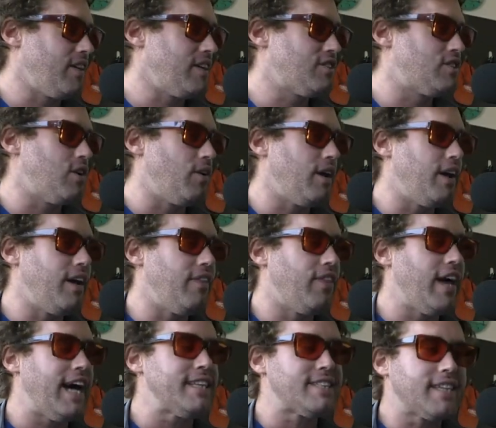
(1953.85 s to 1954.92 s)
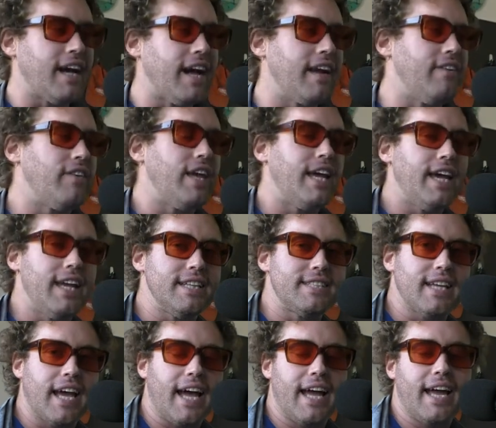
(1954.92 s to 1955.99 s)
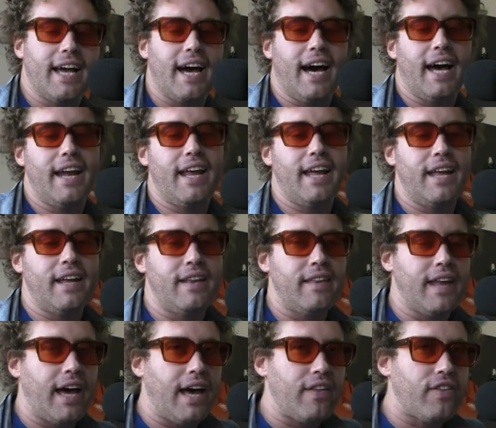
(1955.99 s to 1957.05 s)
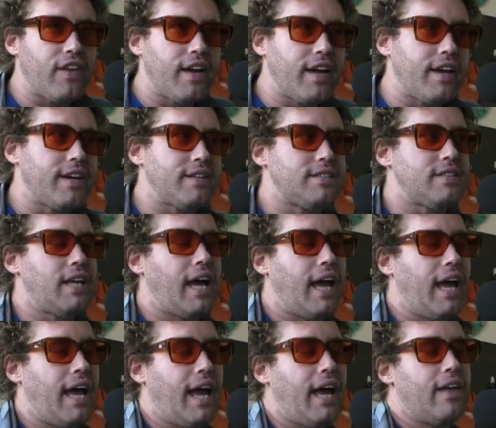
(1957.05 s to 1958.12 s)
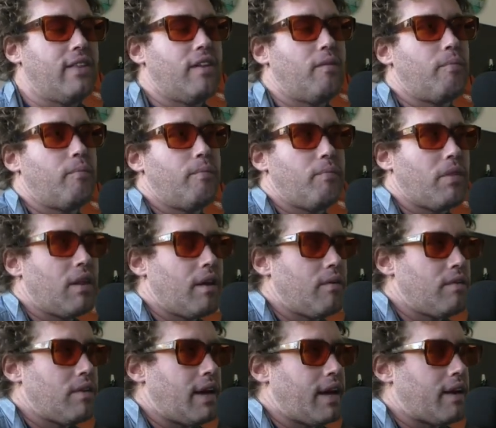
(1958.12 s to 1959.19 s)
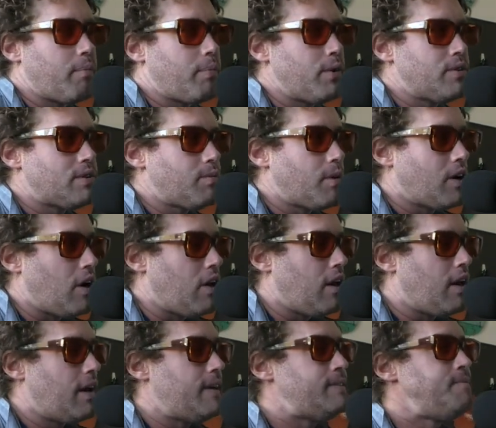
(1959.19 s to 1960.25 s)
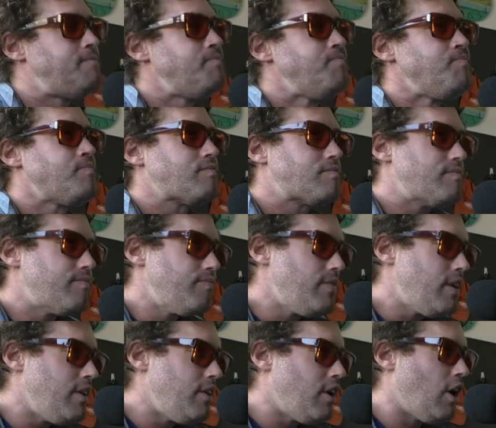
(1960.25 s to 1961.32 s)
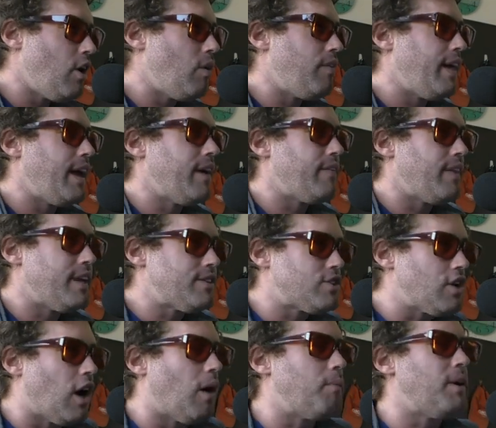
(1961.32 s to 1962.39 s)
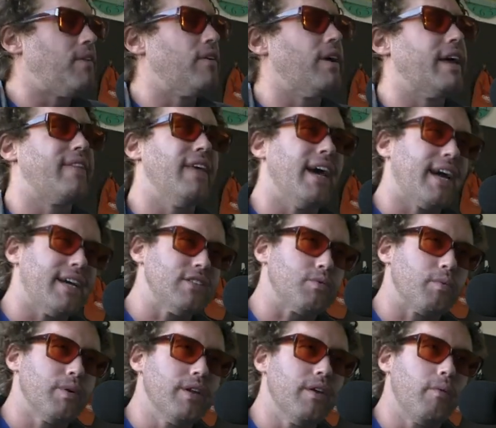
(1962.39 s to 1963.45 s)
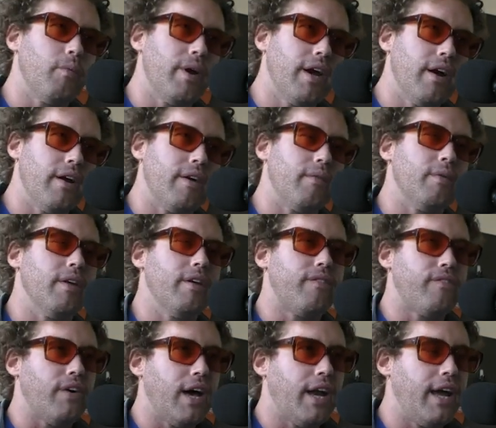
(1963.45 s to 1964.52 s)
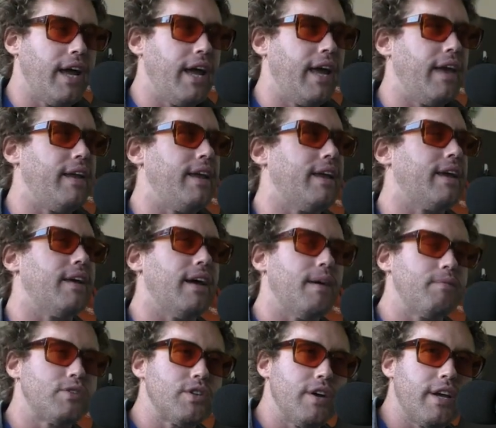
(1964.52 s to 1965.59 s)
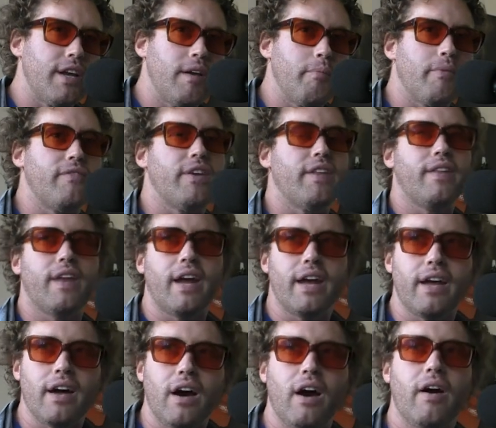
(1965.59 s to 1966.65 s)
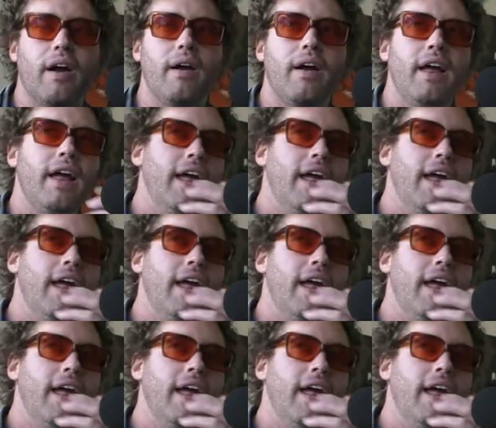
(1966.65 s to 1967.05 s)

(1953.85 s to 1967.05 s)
so that's kind of it. It's like I got in that thing because like Bruce McCullough, you know, they saw me and they're like, that guy's really weird and really funny. And I'm sure he could improv. And then I go